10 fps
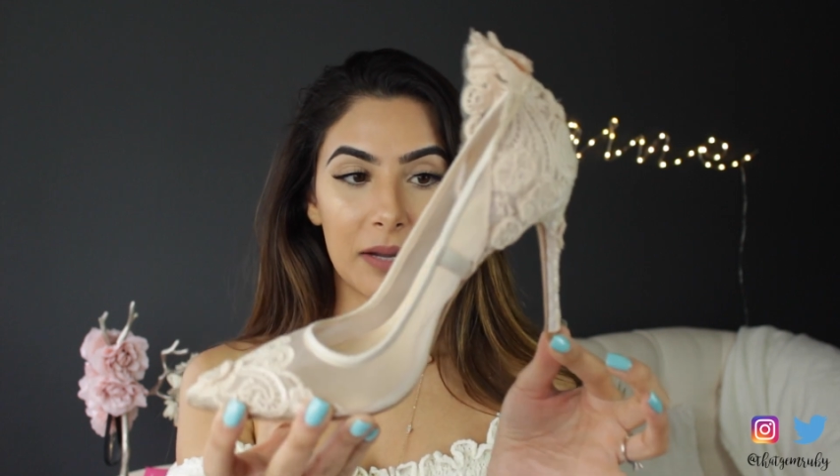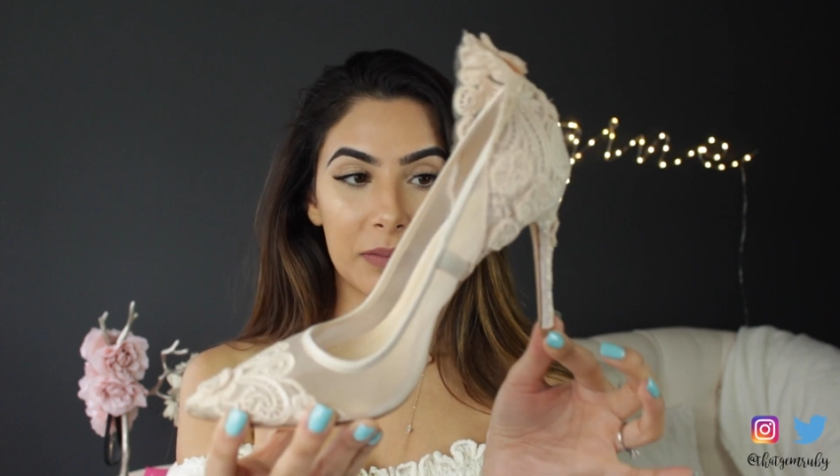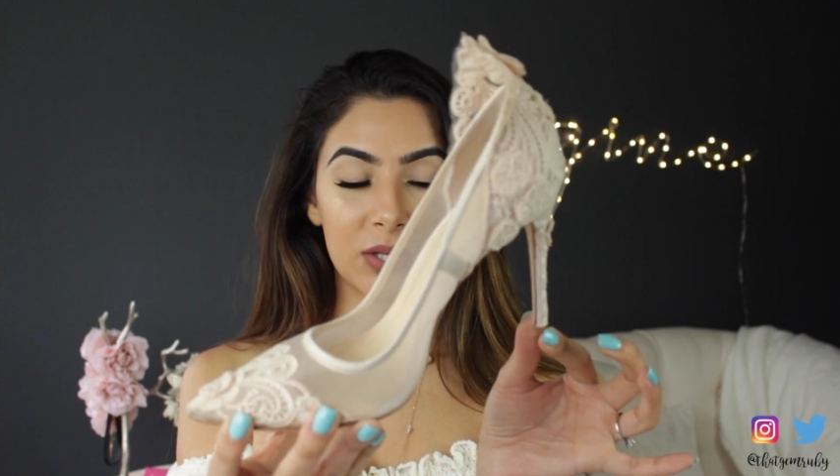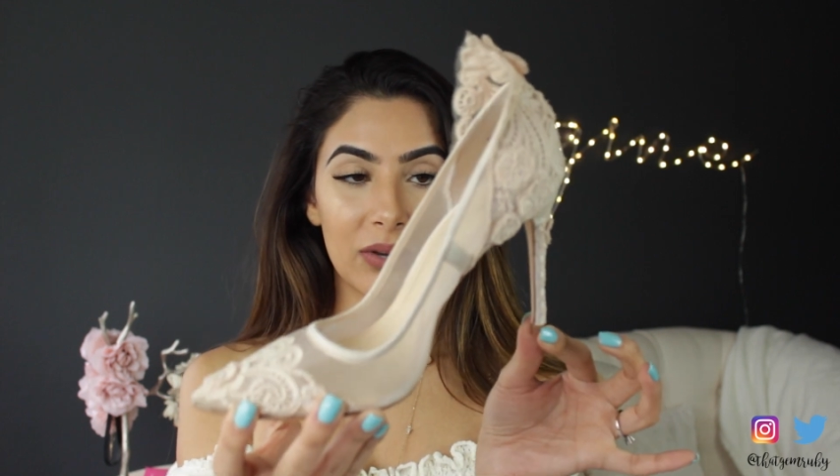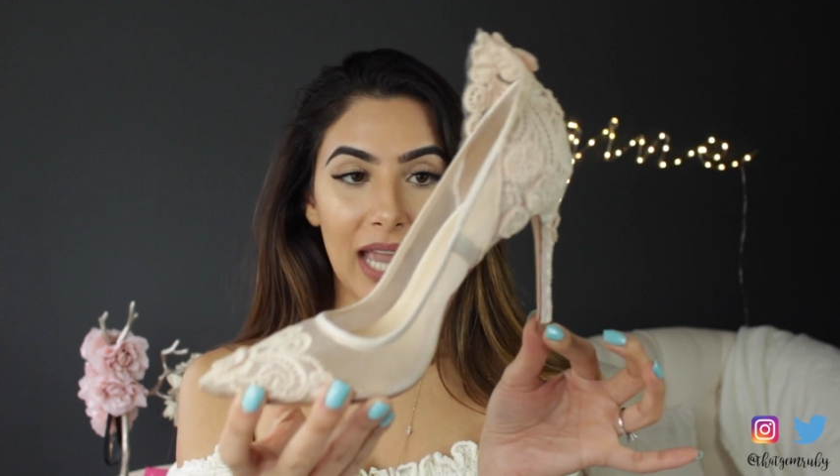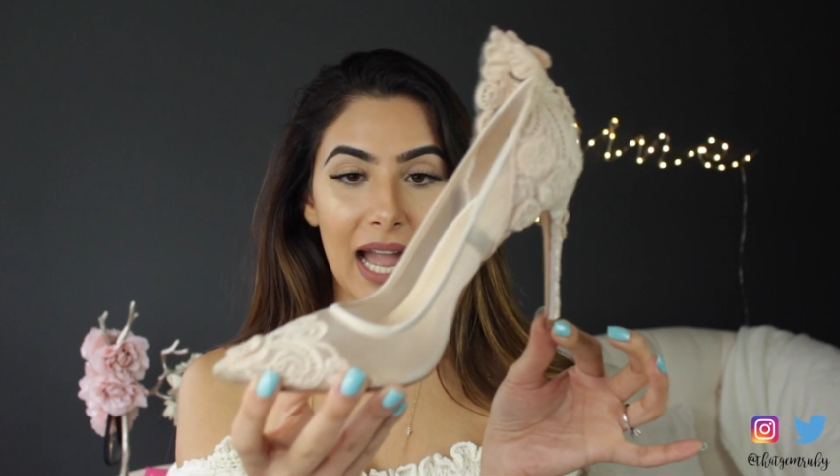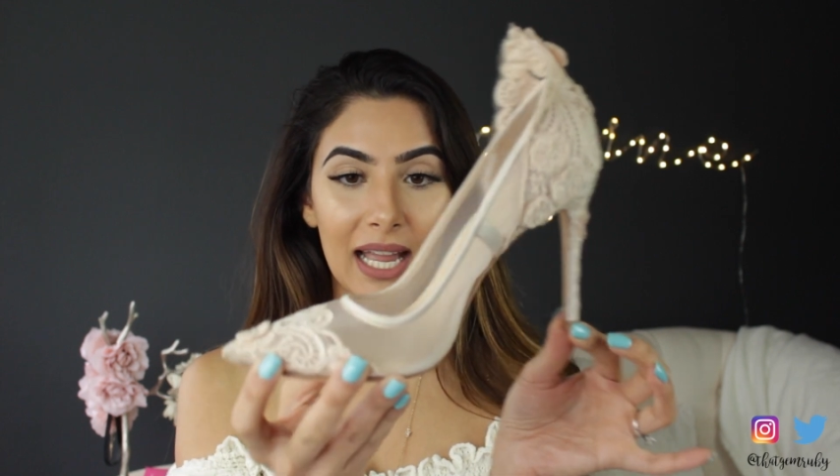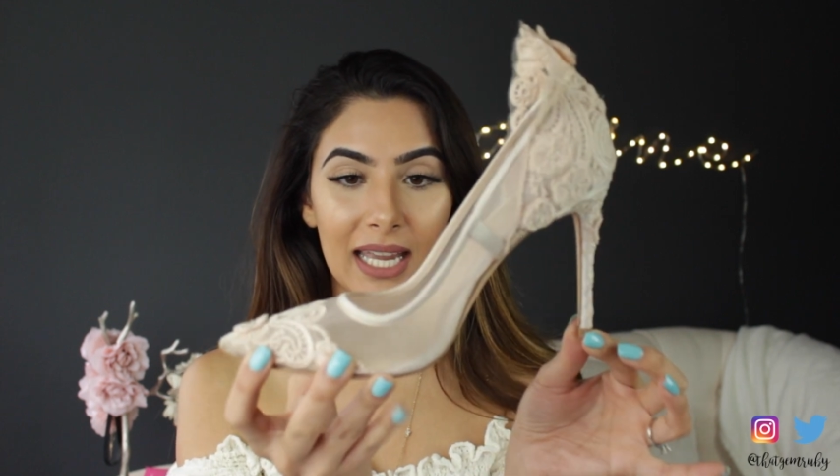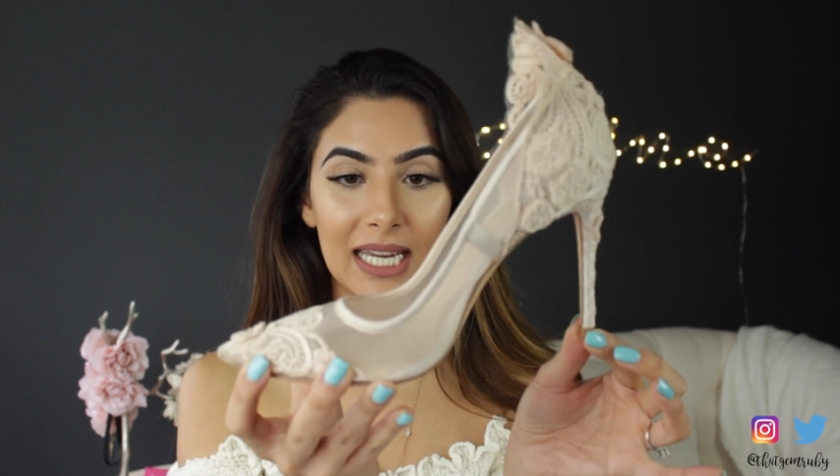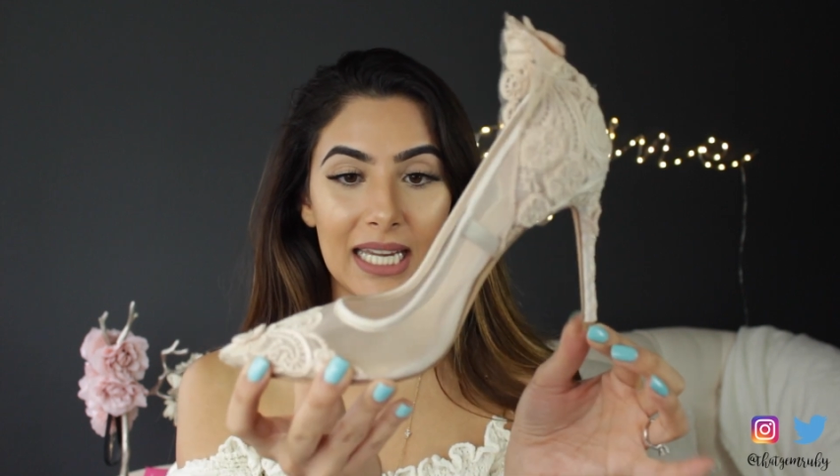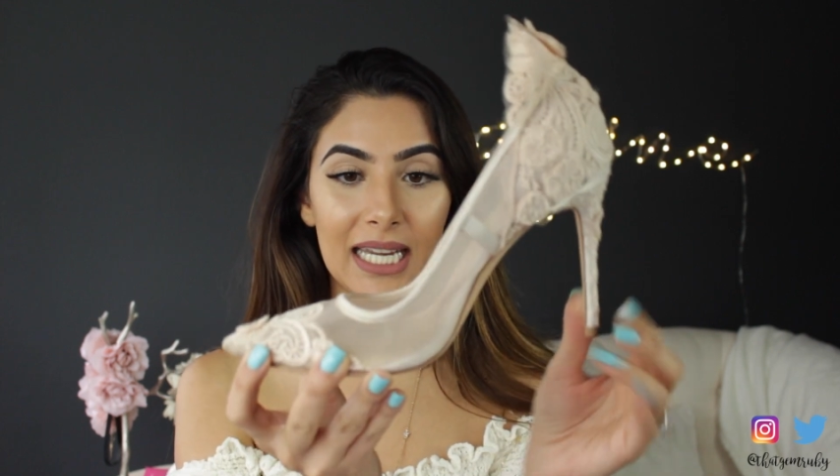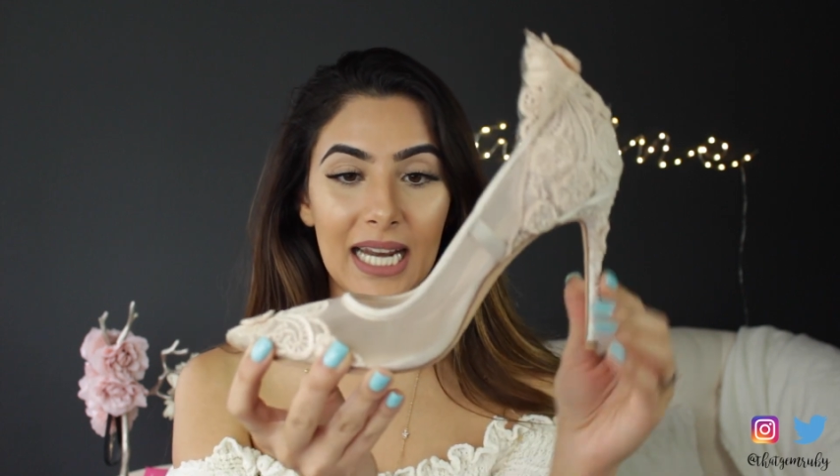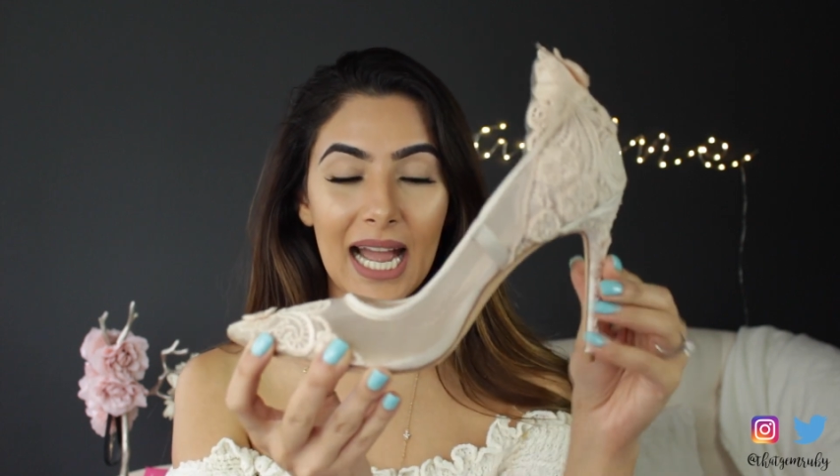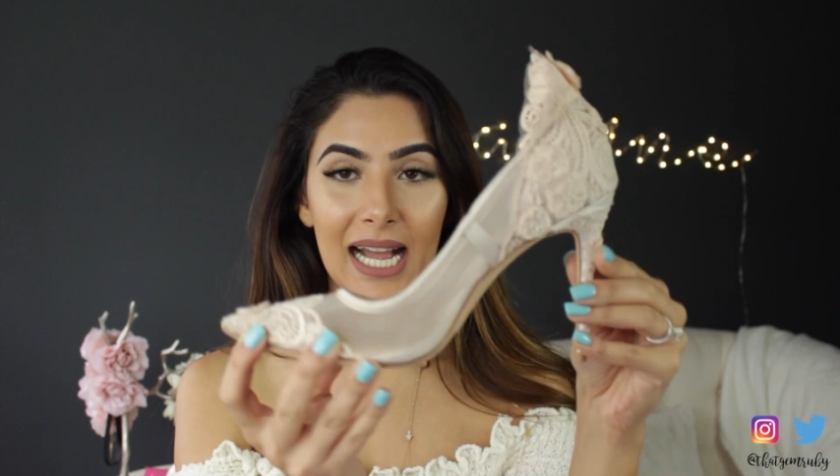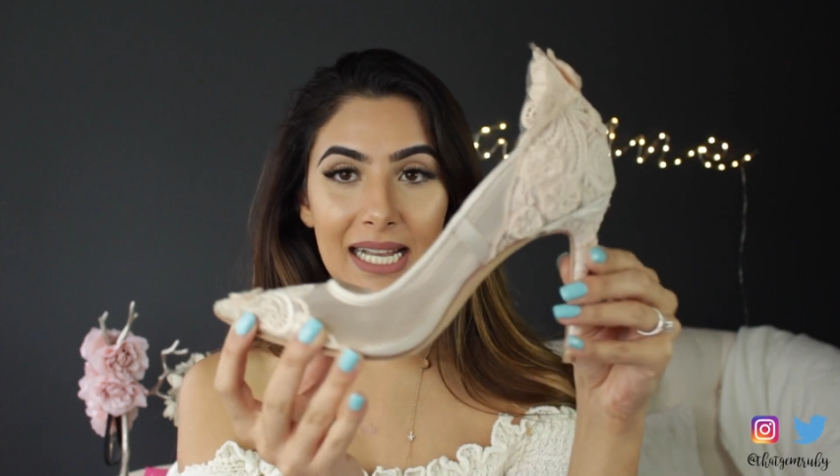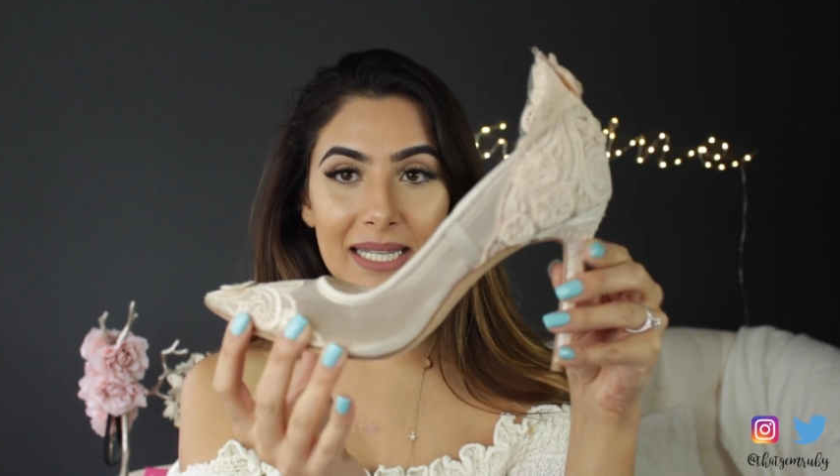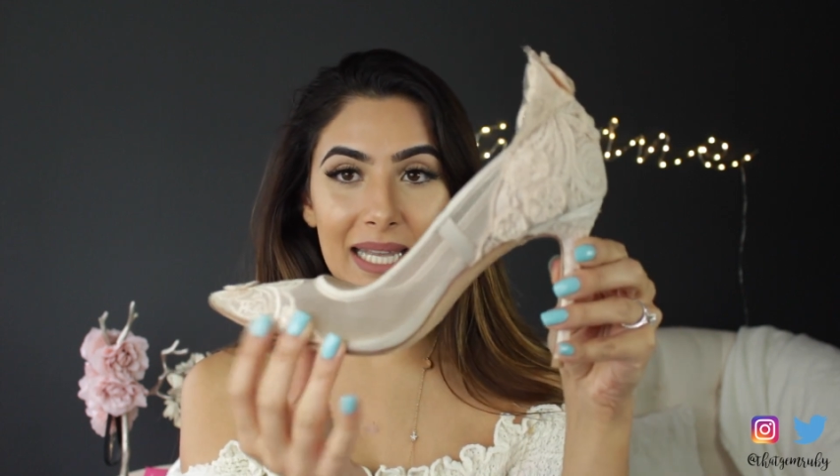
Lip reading: So yeah, it has